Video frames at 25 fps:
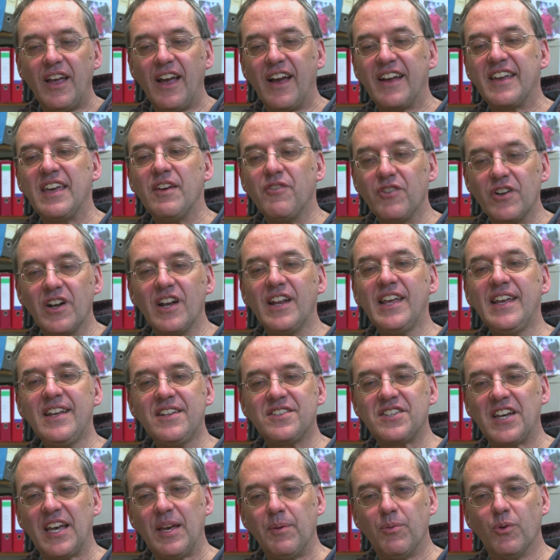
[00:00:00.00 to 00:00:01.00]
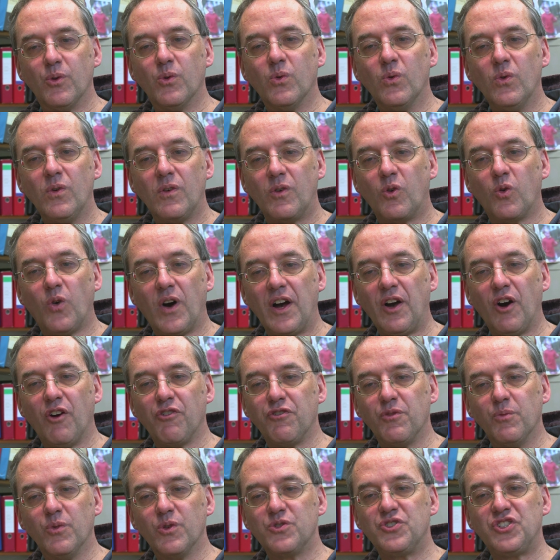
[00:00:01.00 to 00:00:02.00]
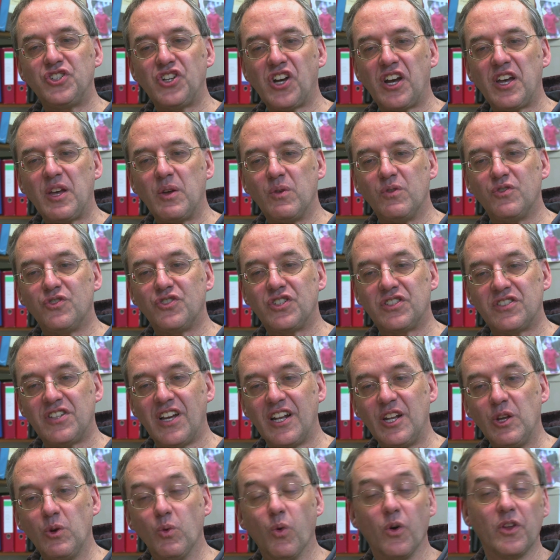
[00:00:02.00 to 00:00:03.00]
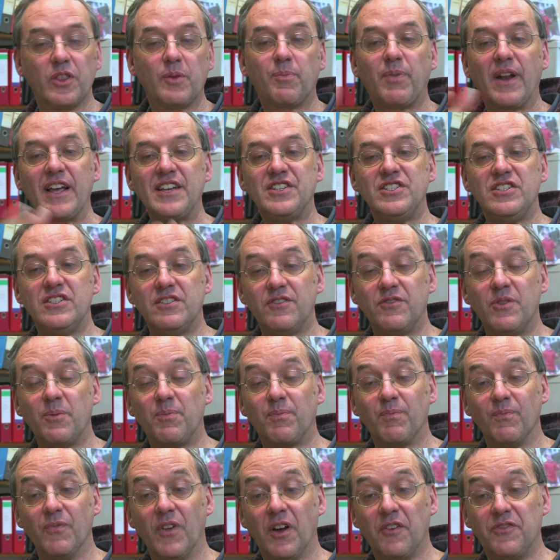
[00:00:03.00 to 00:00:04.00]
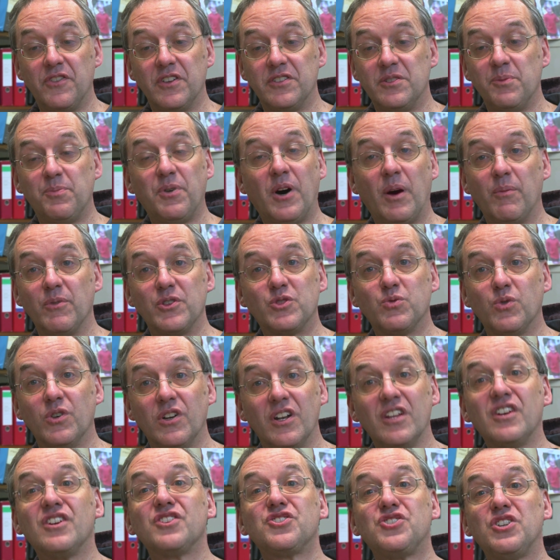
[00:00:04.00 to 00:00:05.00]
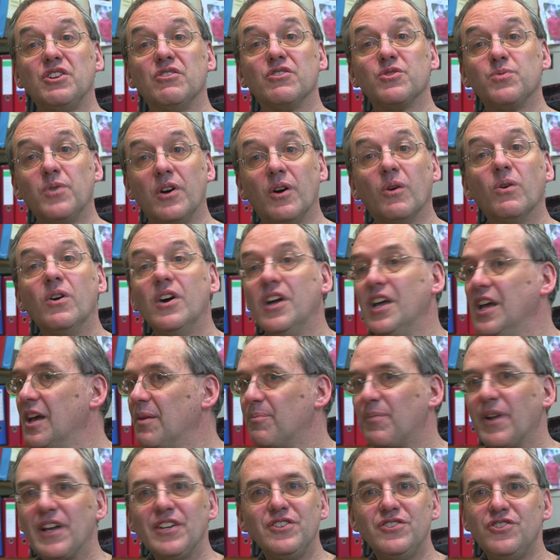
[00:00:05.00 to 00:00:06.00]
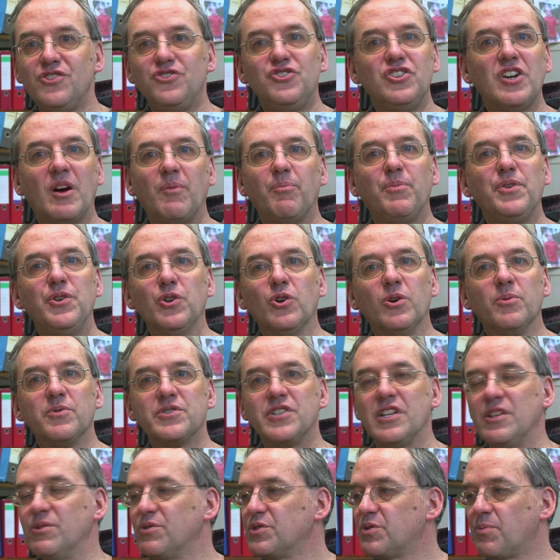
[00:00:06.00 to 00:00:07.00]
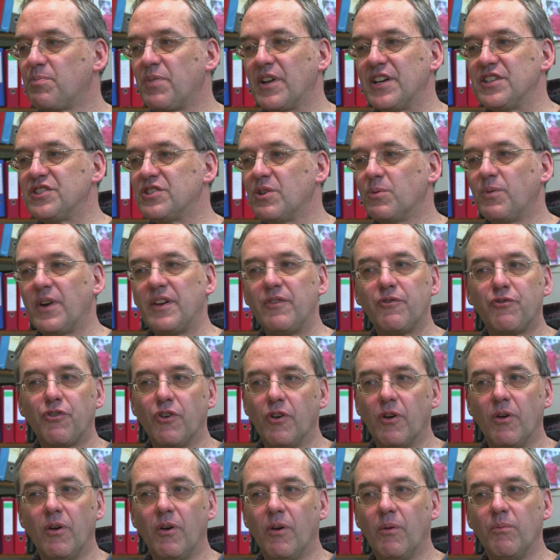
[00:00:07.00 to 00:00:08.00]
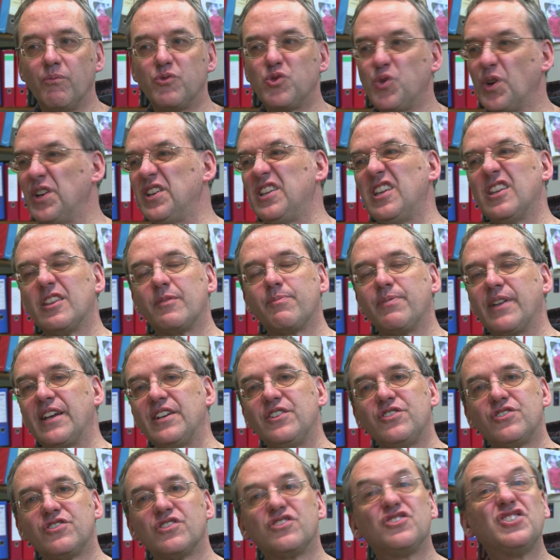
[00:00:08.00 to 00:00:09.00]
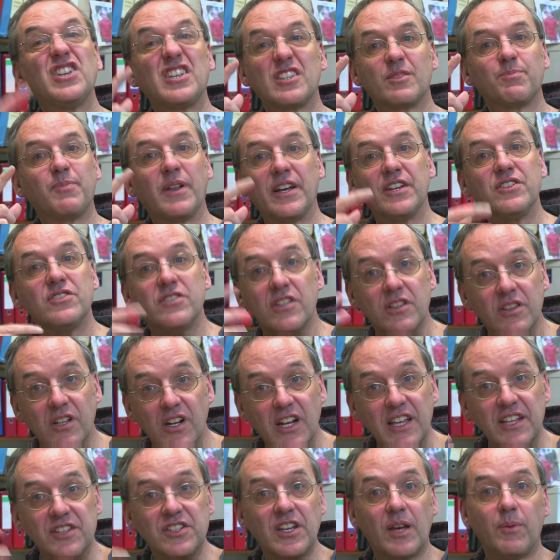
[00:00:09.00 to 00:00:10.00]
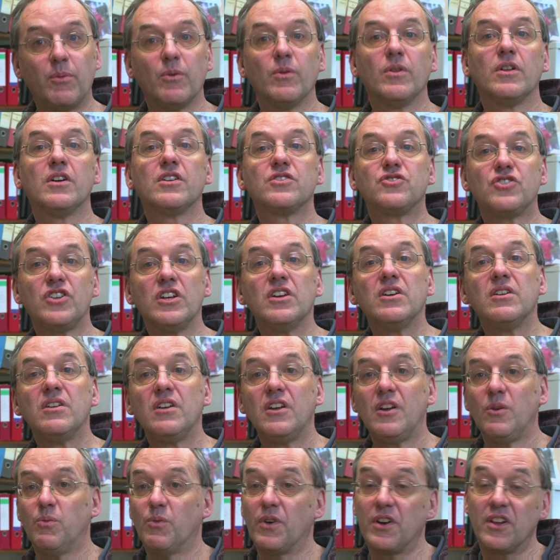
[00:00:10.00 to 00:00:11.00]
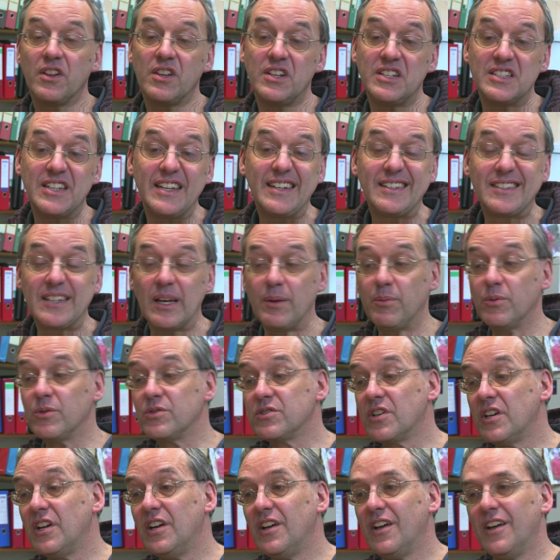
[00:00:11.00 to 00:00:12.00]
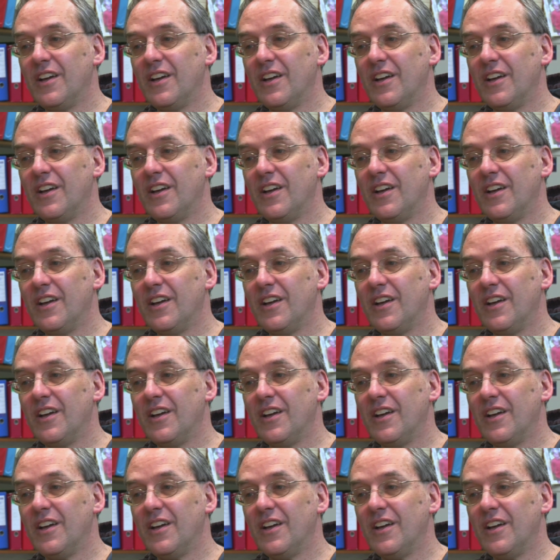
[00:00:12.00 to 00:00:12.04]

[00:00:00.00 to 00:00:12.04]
a given league table quite often will tell you what the places of the departments were last year as well. Places jump enormously. There was a place that went from 20th place to 6th place in the league table last year, one of these league tables.